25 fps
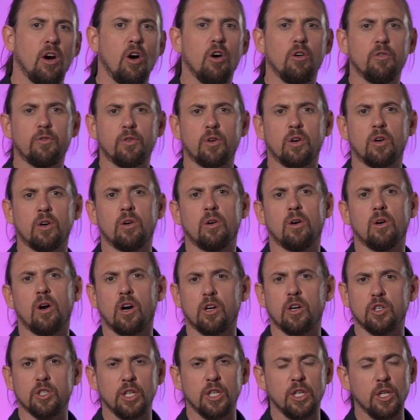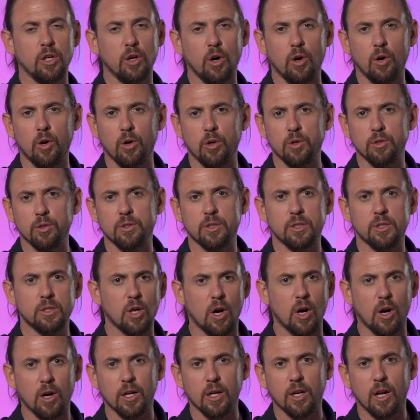overarching goals,
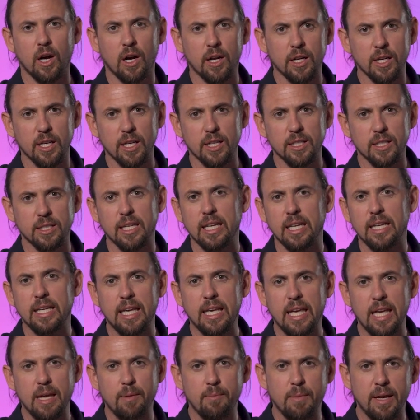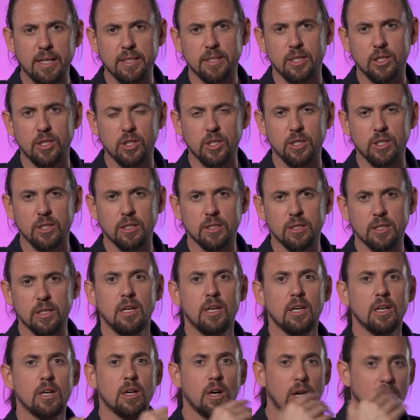target audience, and key messages.
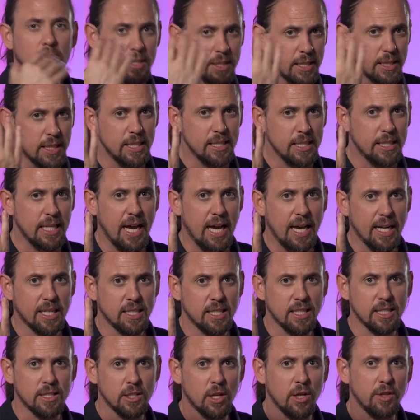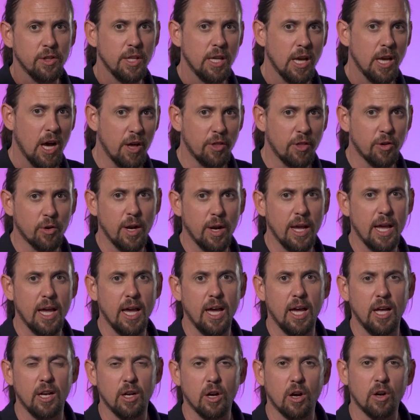Content tactics, on the other
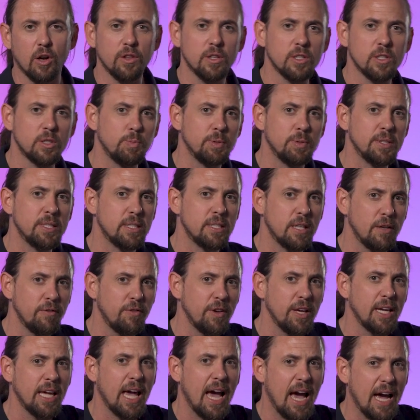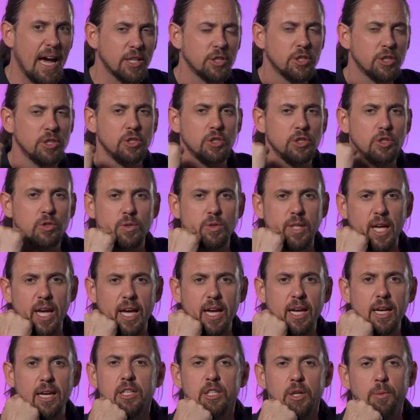hand, are the specific actions you
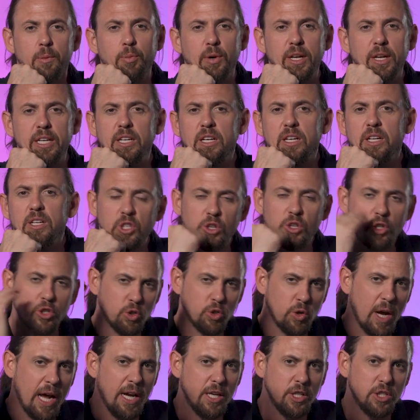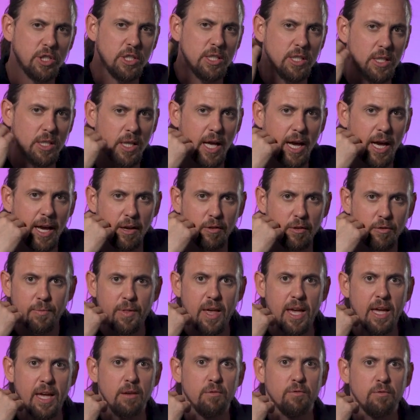take to bring your strategy to life.
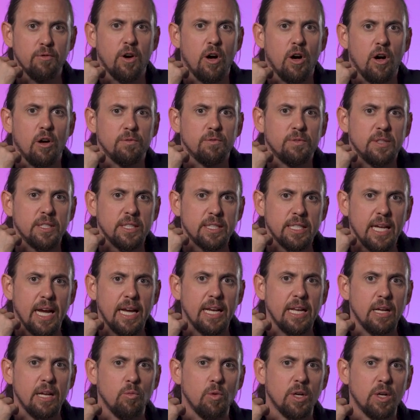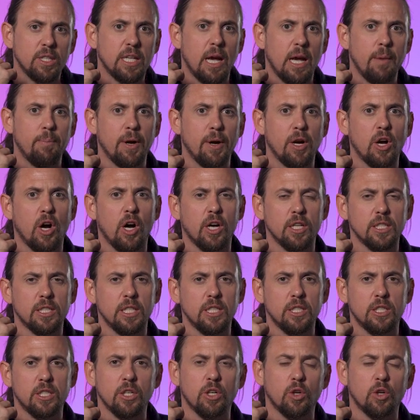They involve deciding what type of
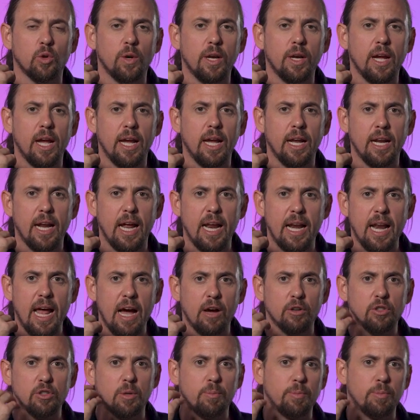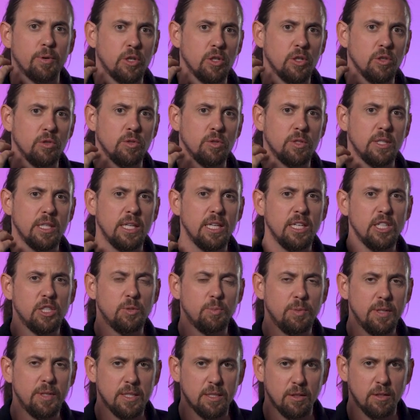content to create and how to produce each
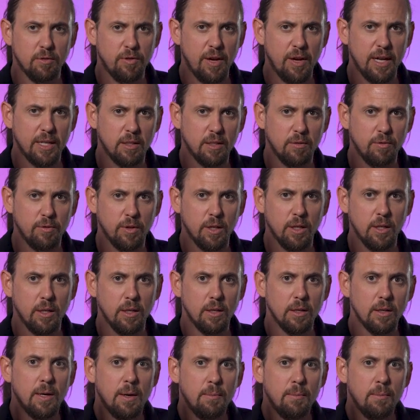piece effectively.